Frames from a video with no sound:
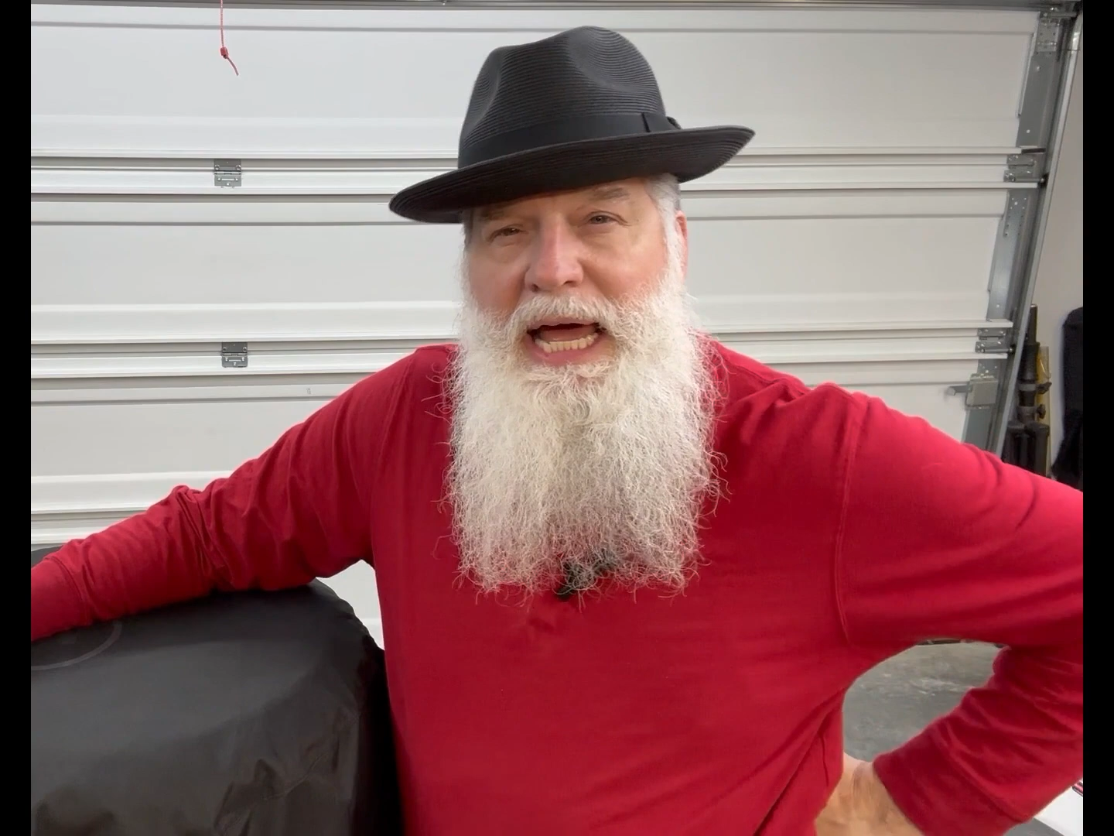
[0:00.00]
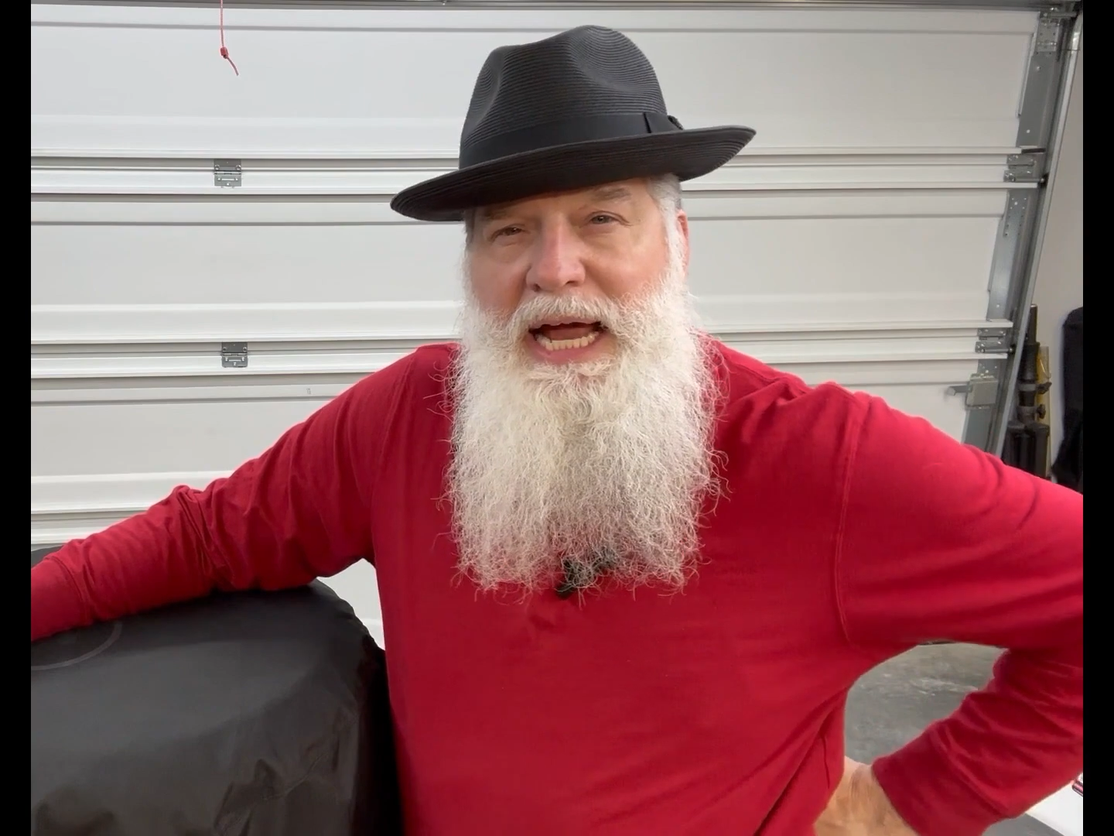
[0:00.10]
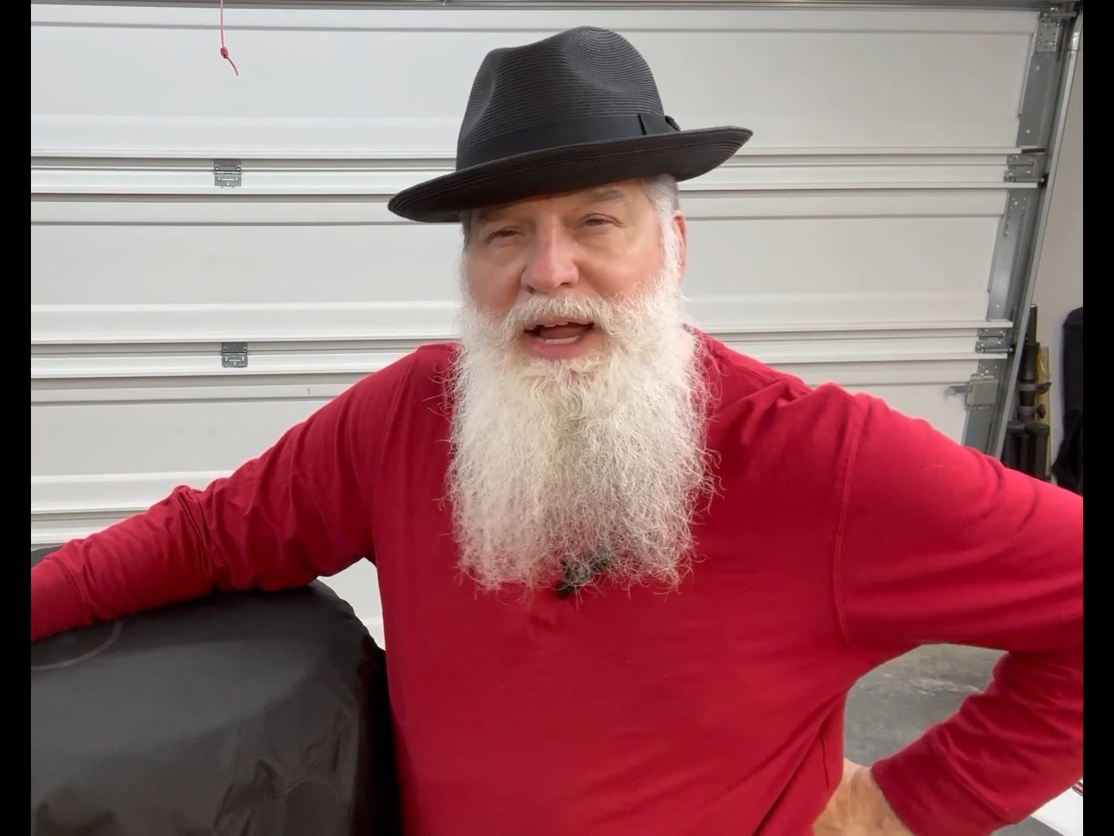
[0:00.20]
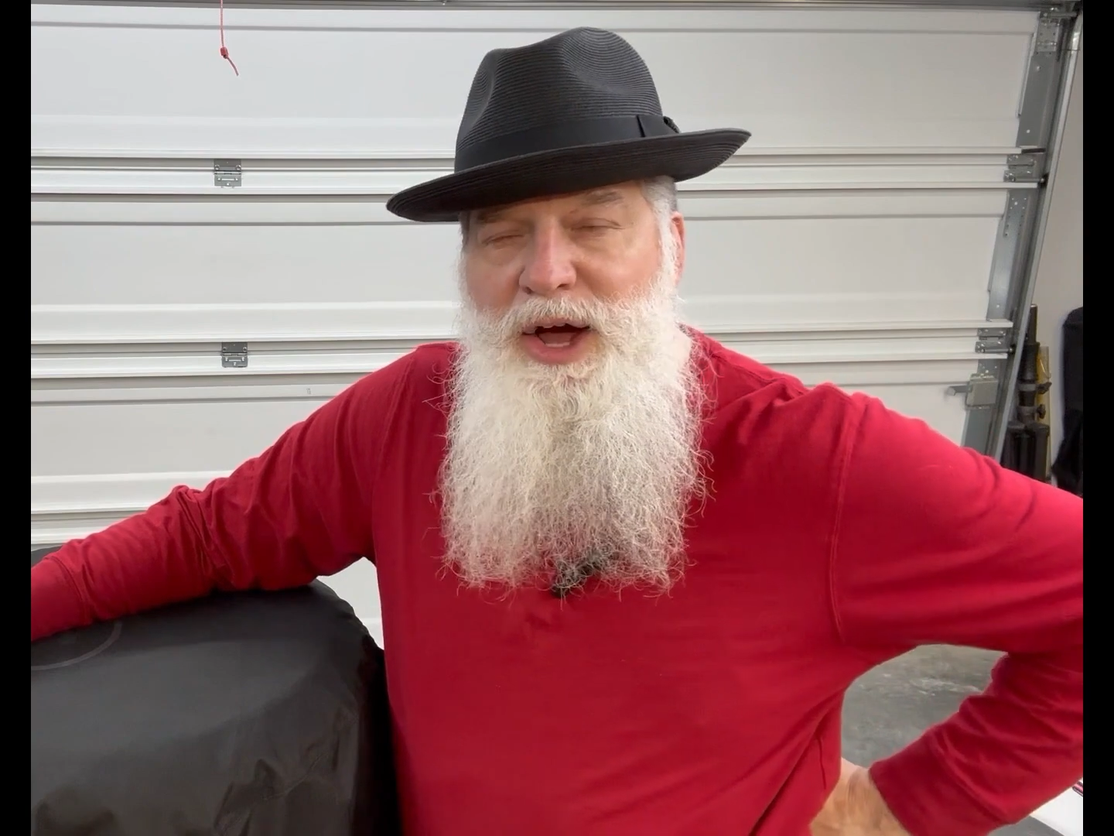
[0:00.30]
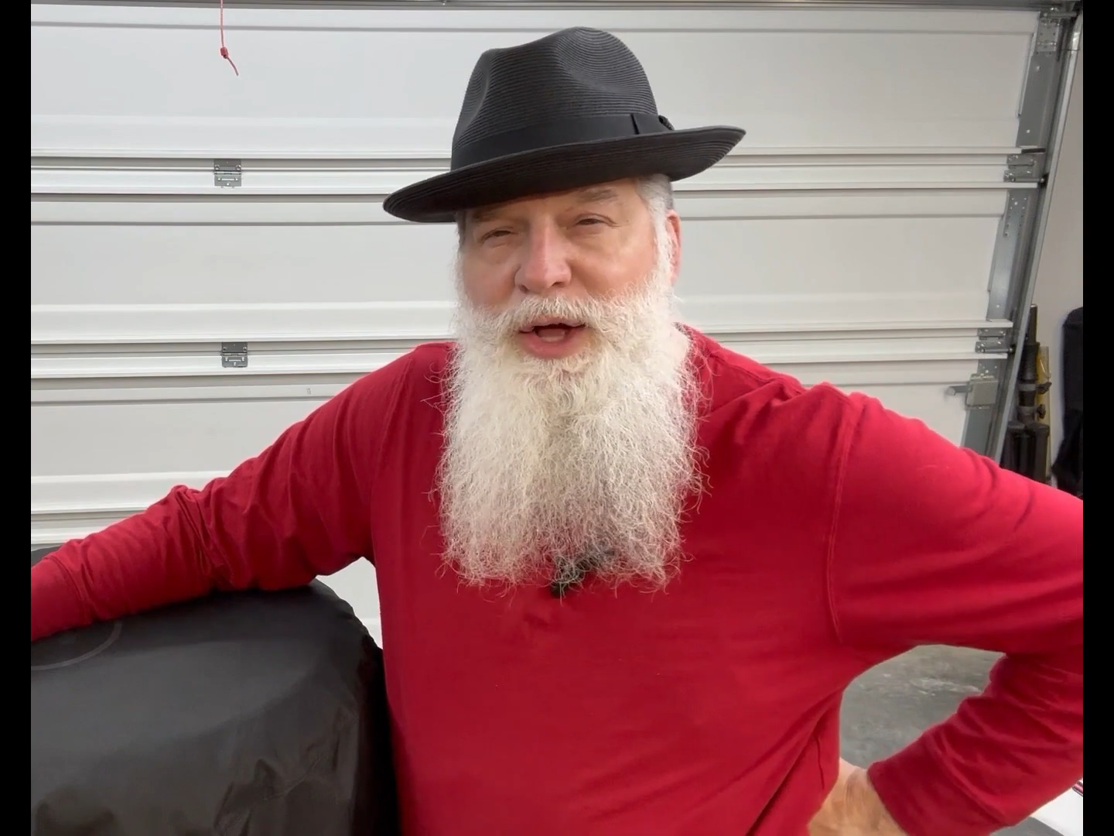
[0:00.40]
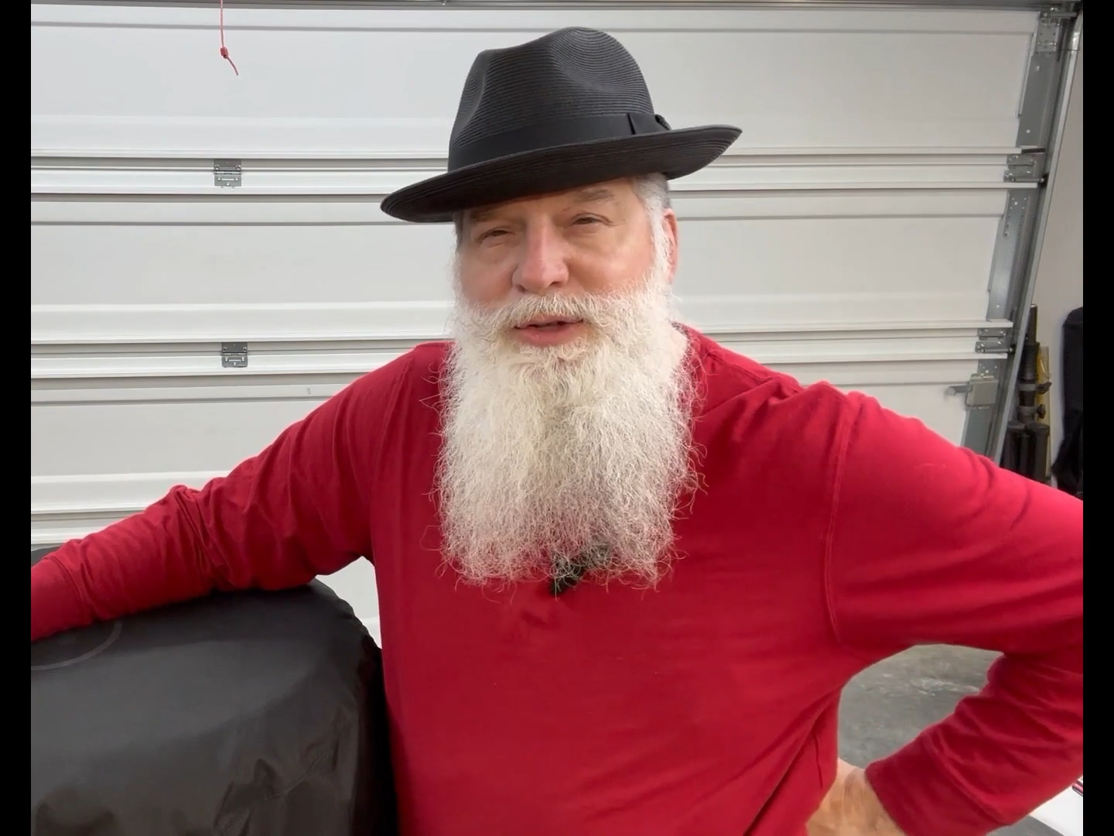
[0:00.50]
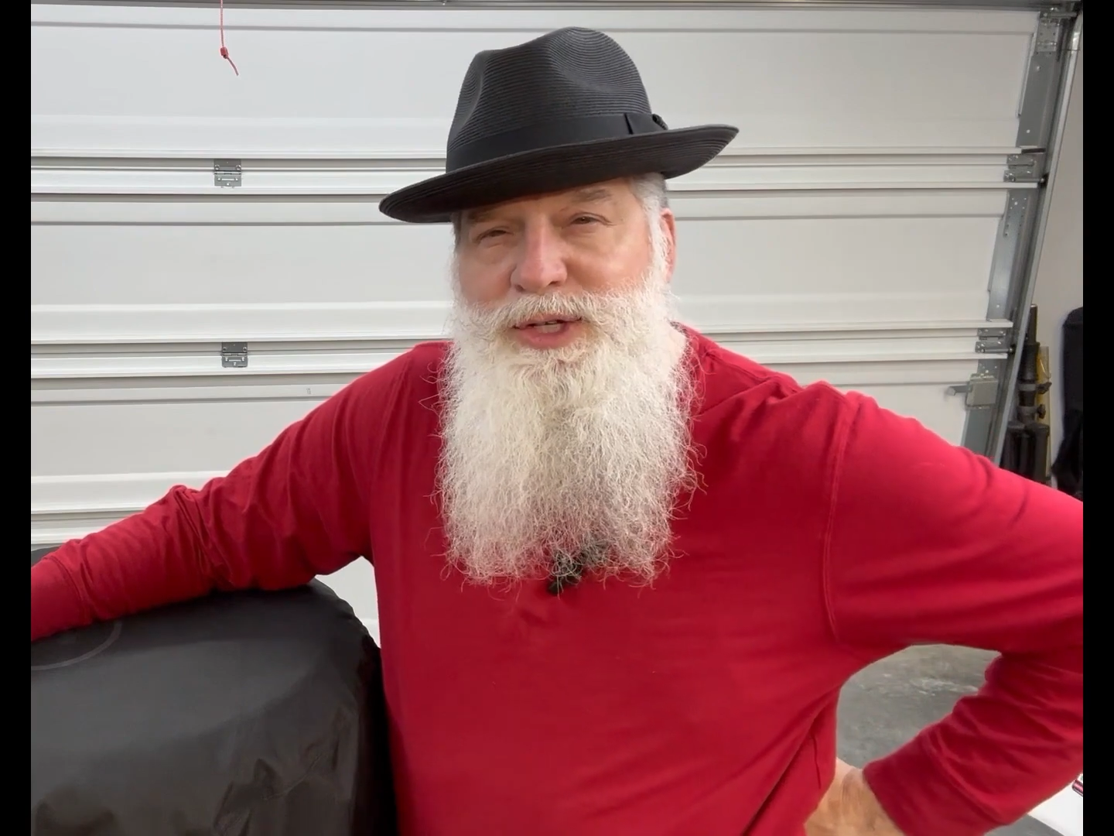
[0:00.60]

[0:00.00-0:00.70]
icon